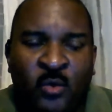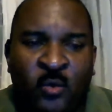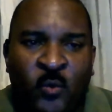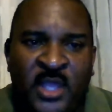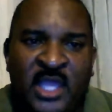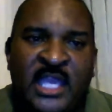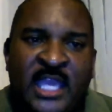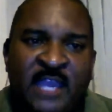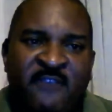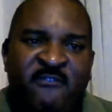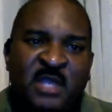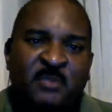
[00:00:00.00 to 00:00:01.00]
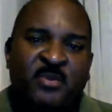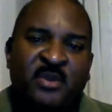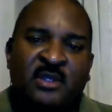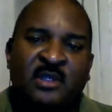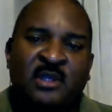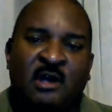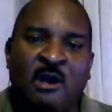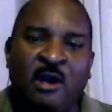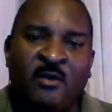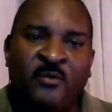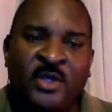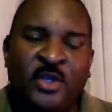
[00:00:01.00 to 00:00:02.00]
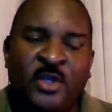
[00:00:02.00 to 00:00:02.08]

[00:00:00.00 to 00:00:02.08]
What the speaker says: we give people or